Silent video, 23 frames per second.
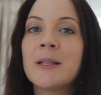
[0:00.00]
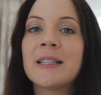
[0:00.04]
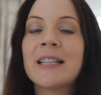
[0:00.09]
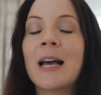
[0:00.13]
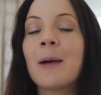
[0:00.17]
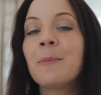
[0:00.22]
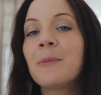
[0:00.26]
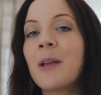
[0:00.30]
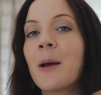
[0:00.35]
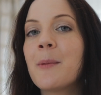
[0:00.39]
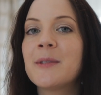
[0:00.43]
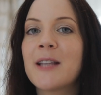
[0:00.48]

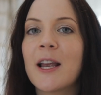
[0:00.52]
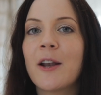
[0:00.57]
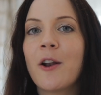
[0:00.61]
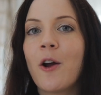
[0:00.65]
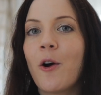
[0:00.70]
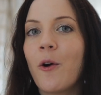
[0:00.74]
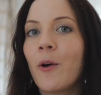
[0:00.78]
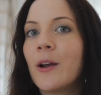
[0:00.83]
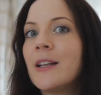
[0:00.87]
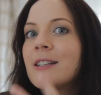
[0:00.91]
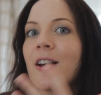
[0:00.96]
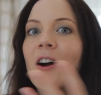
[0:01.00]
Sometimes I
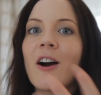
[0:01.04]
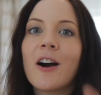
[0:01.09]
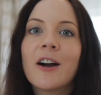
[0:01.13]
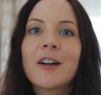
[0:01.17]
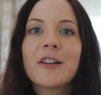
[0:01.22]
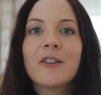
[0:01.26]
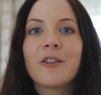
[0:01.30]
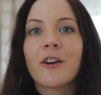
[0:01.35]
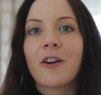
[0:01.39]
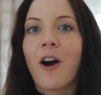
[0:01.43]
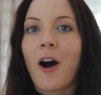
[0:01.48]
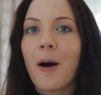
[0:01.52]
know it's
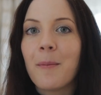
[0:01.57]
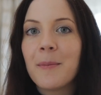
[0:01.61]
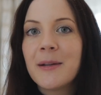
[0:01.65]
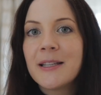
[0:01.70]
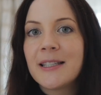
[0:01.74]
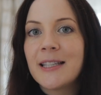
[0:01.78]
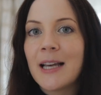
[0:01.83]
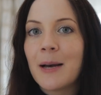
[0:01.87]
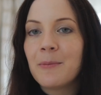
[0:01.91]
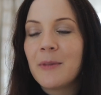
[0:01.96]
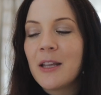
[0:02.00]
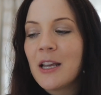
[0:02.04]
hard to comment
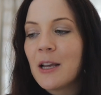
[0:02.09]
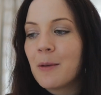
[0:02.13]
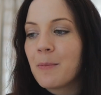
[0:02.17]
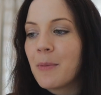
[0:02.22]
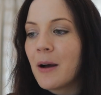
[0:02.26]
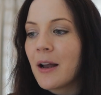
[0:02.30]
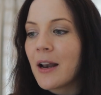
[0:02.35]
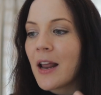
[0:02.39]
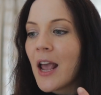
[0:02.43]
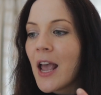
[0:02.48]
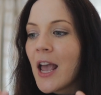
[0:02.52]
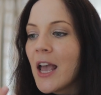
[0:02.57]
something,
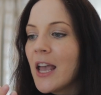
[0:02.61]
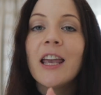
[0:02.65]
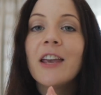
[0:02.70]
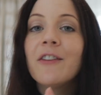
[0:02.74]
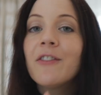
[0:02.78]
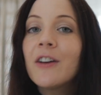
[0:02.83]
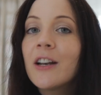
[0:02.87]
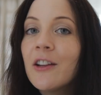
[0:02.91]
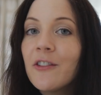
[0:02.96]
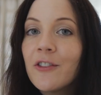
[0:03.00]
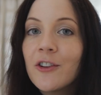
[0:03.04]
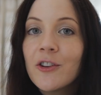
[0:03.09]
but
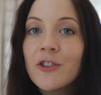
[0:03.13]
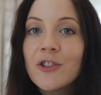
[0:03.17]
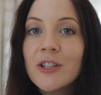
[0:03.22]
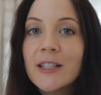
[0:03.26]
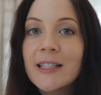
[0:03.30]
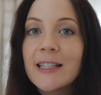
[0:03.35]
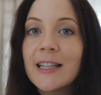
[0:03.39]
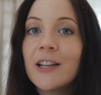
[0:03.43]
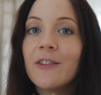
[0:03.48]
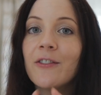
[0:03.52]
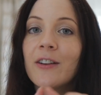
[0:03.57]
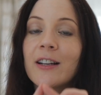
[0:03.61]
even if you
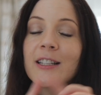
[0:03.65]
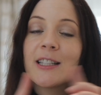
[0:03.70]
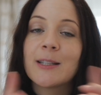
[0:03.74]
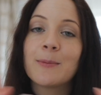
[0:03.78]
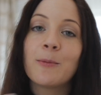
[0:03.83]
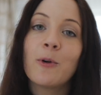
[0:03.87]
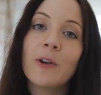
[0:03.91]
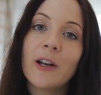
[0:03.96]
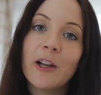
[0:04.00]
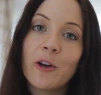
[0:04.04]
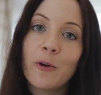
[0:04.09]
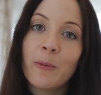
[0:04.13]
just leave a
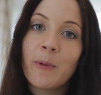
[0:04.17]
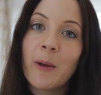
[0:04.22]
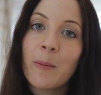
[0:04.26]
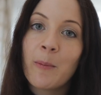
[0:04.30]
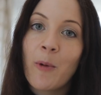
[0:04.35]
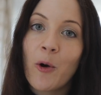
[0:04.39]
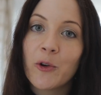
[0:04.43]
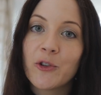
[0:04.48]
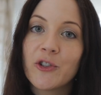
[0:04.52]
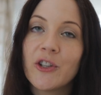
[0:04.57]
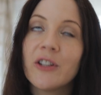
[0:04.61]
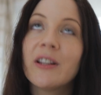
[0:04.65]
small little
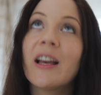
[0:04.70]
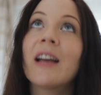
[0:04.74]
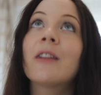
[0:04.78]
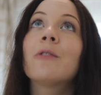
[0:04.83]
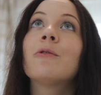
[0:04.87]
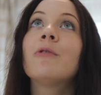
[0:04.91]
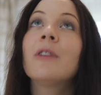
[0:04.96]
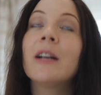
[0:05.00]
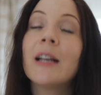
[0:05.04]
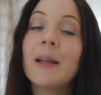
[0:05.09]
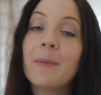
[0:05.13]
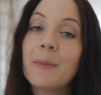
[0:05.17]
emoji, that
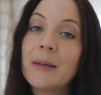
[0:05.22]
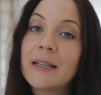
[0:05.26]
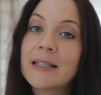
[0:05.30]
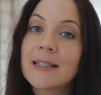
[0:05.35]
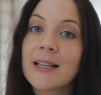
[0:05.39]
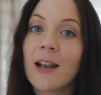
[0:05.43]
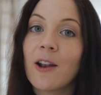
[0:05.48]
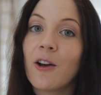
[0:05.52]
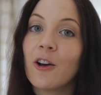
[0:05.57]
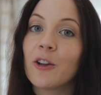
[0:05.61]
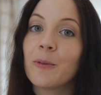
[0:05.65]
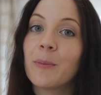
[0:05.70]
really means
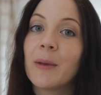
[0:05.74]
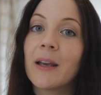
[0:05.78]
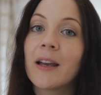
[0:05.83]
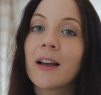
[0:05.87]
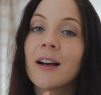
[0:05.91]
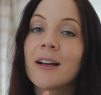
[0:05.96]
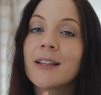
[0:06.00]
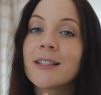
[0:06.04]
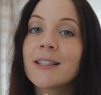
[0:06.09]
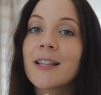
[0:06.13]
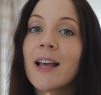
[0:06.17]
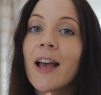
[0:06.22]
a lot,
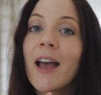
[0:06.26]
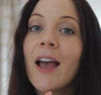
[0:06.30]
because